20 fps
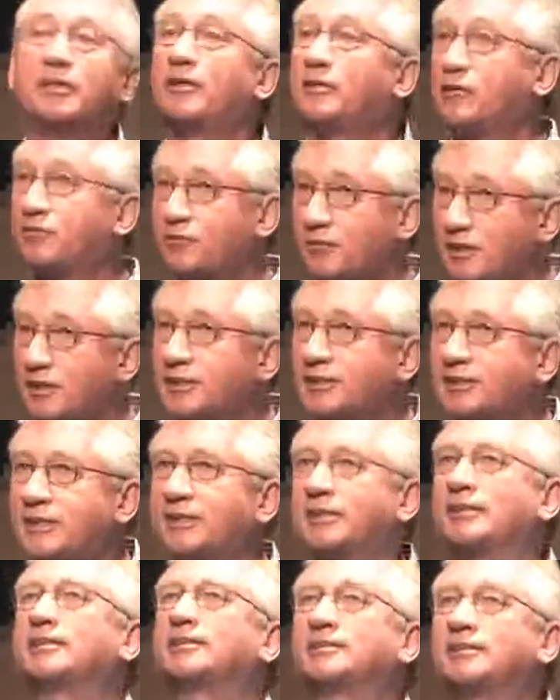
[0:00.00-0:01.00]
Now, the funny
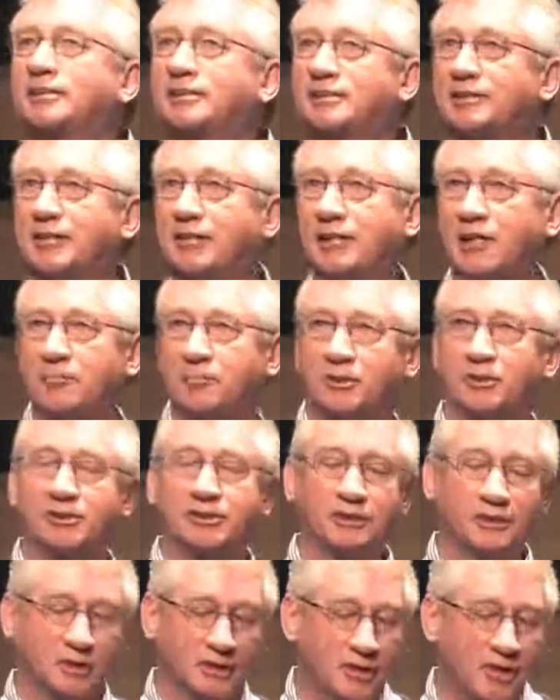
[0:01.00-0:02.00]
thing is that Sarah
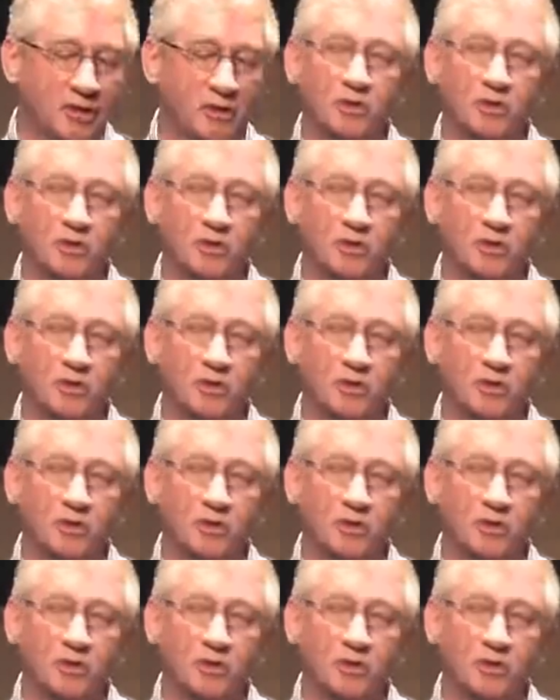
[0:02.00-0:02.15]
Brosnan,